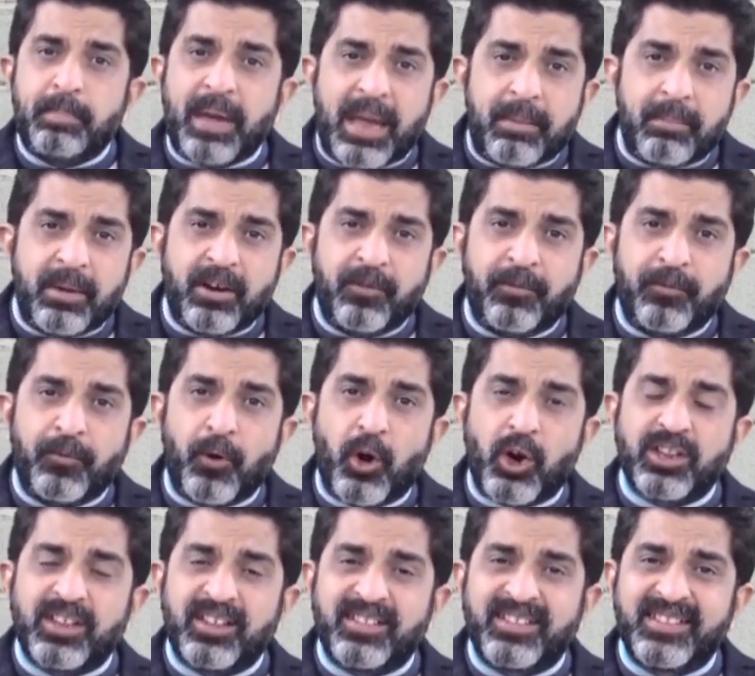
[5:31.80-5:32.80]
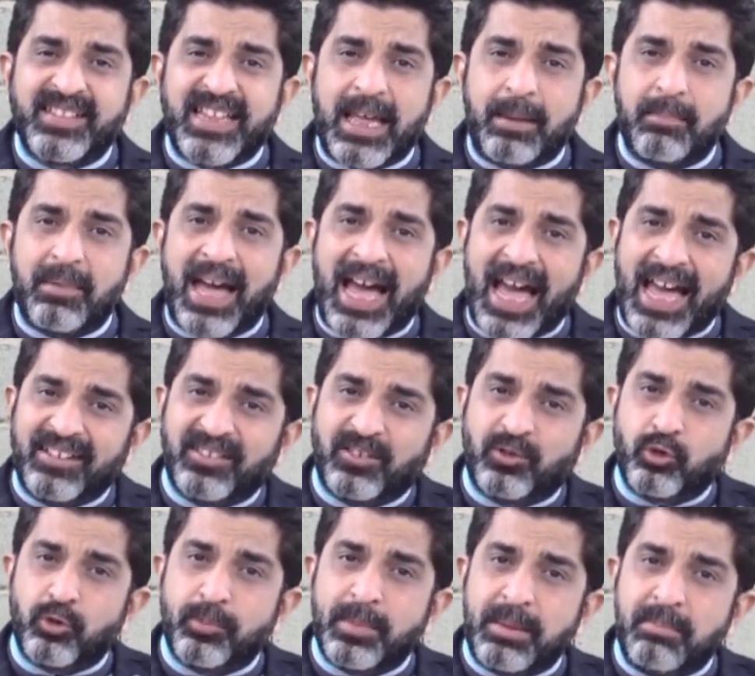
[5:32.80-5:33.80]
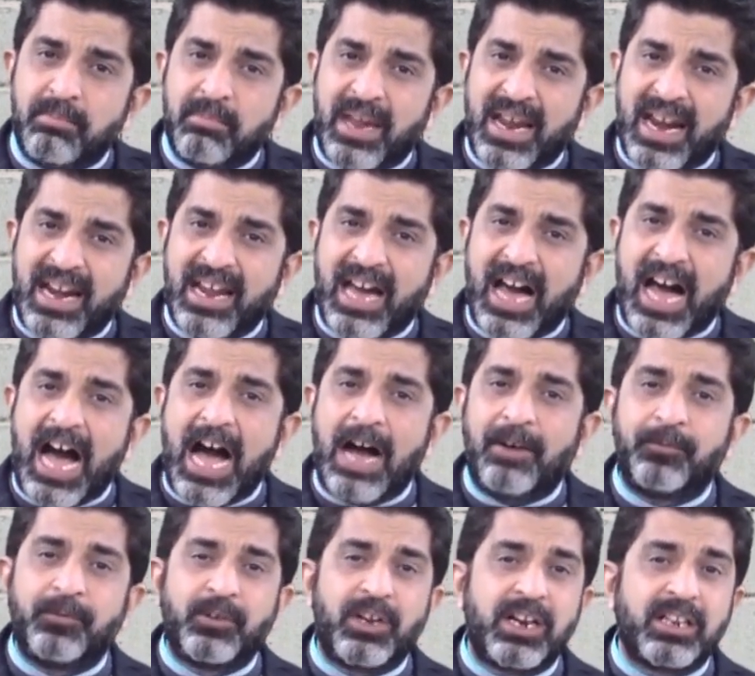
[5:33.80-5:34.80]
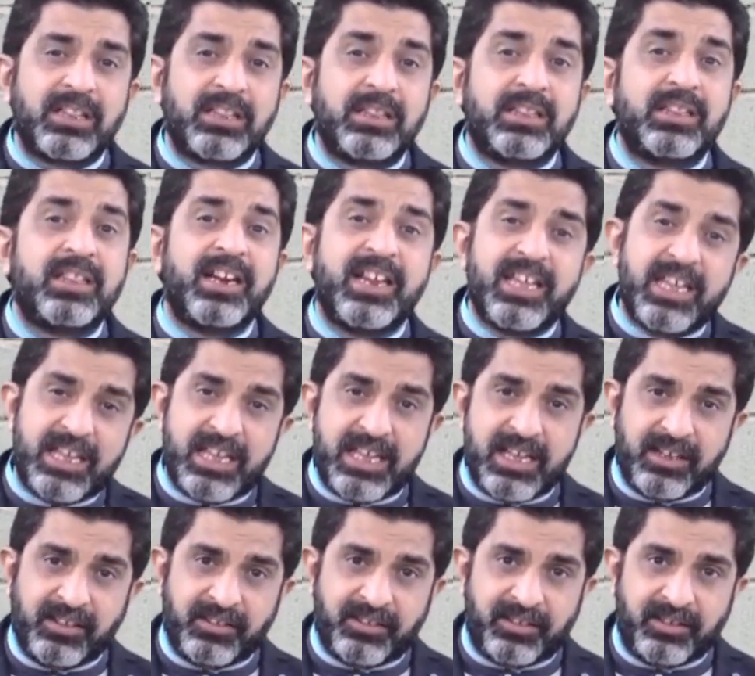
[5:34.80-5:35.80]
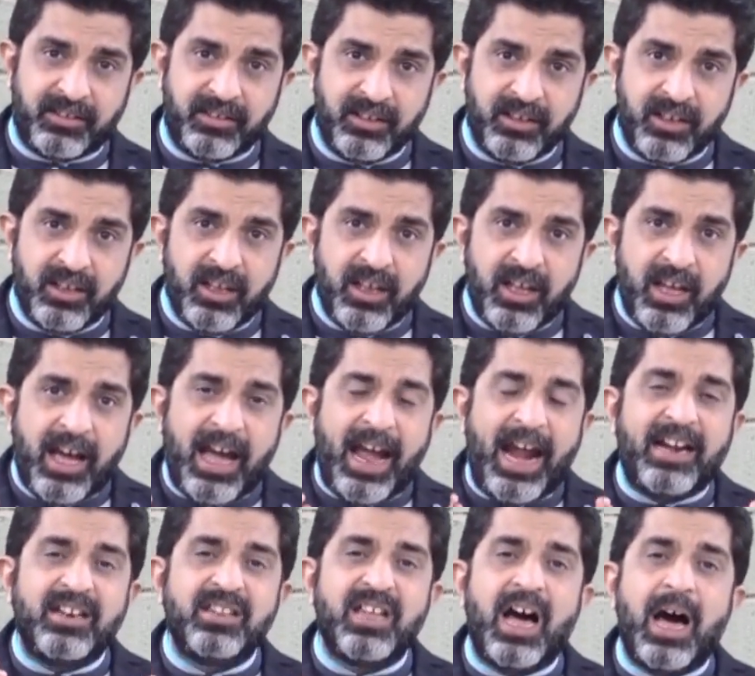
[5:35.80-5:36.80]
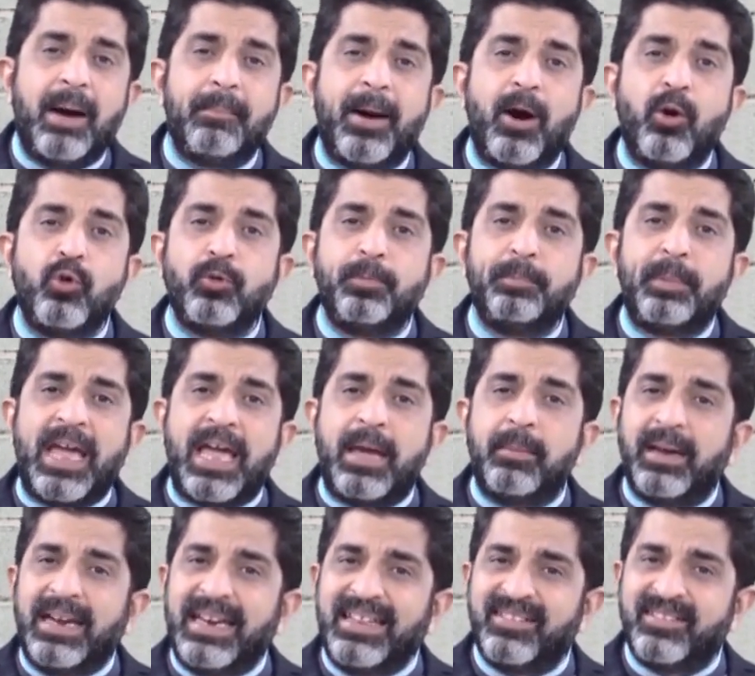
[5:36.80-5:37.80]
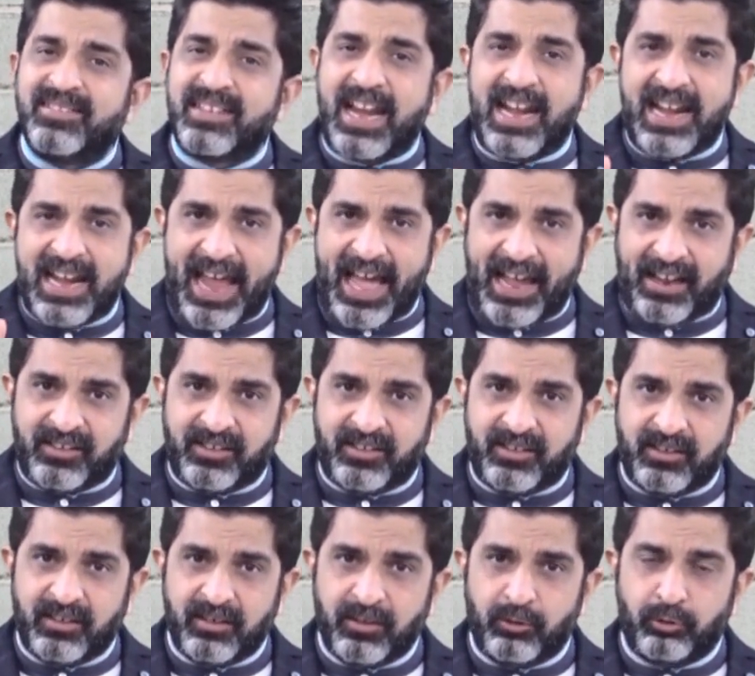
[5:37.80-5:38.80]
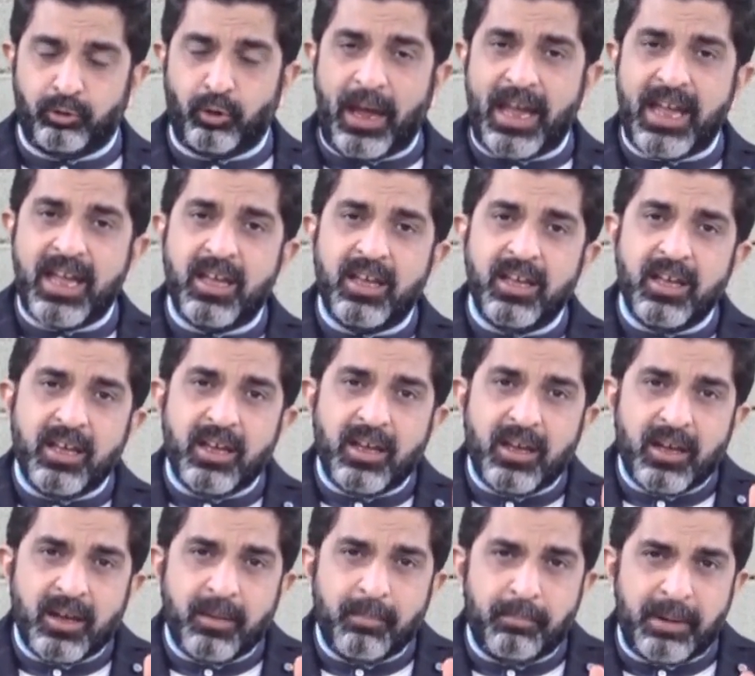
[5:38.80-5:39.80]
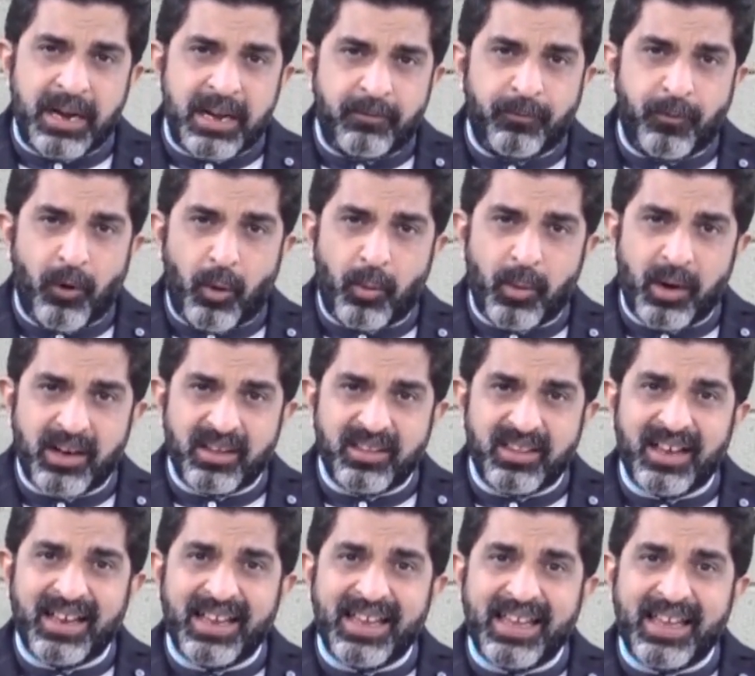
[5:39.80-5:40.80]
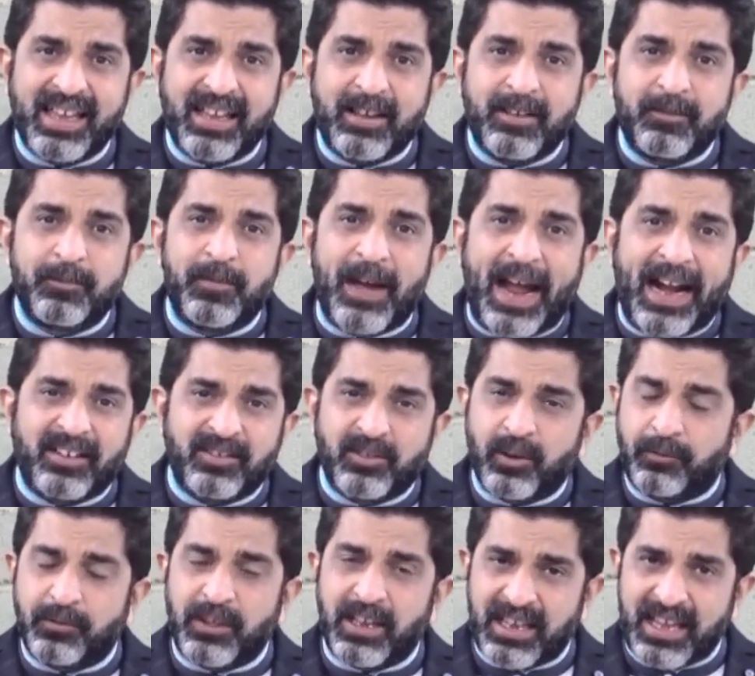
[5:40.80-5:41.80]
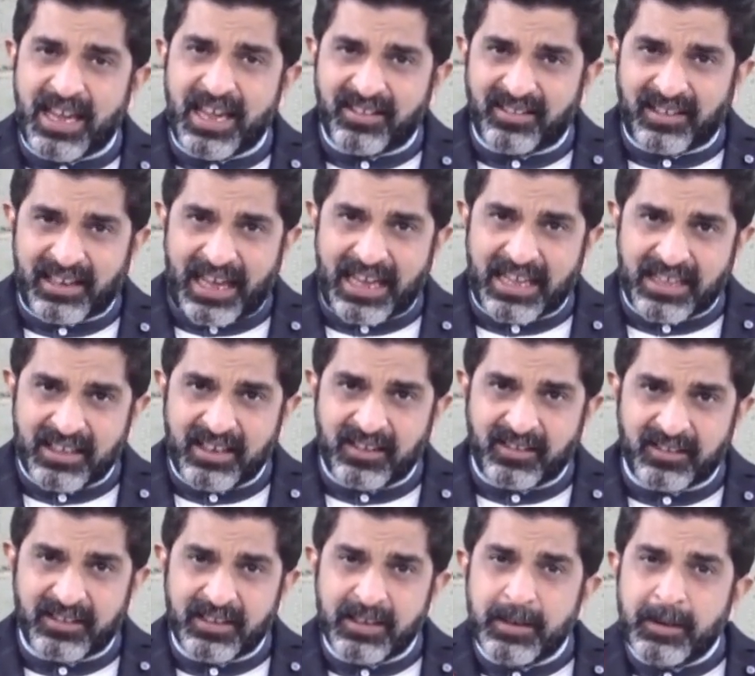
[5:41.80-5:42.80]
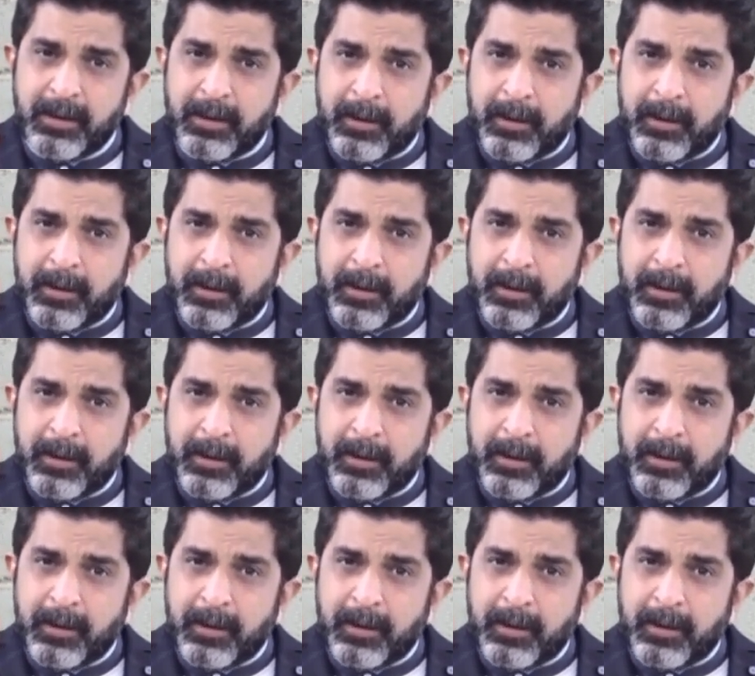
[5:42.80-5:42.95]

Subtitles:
Payment for the same has to be made after 3 years, and the amount payable is 10 lakhs. So I bring forward the facts of the case like this.